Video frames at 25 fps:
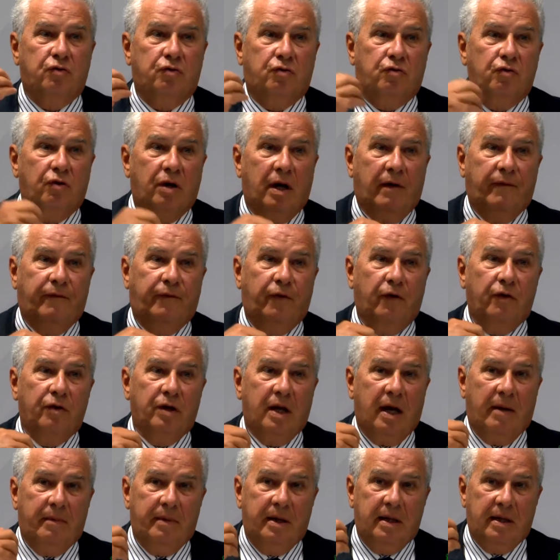
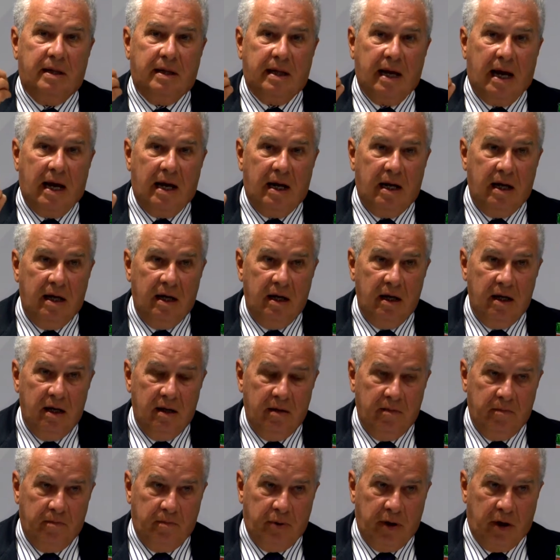Electrifying the countryside is
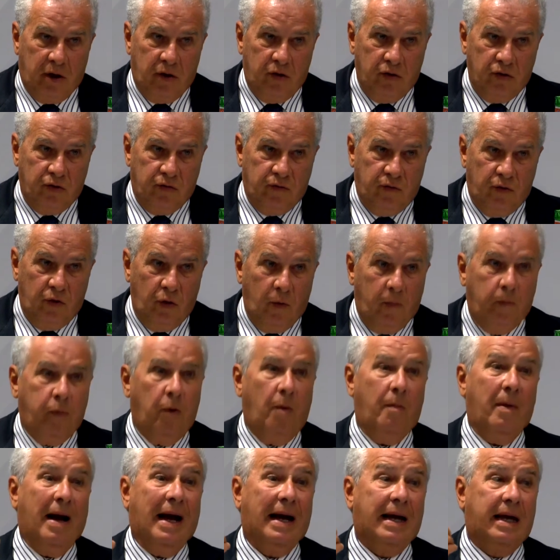a
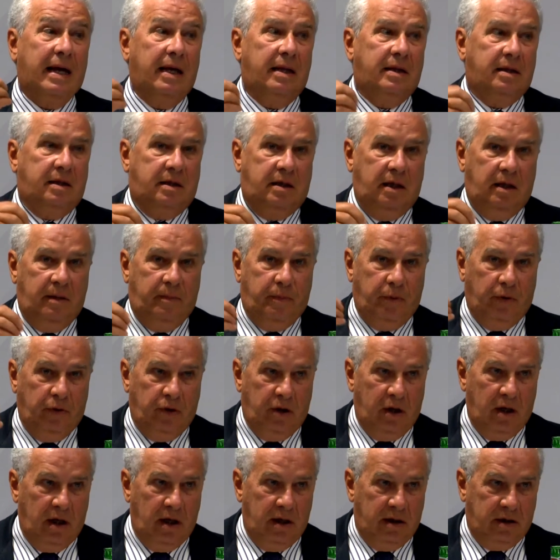fundamental infrastructure
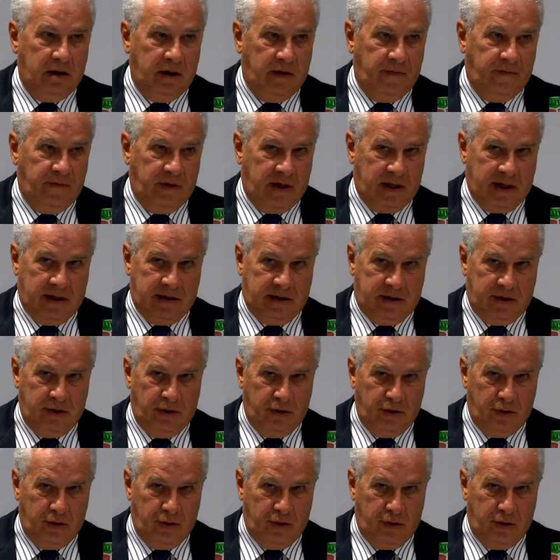for development,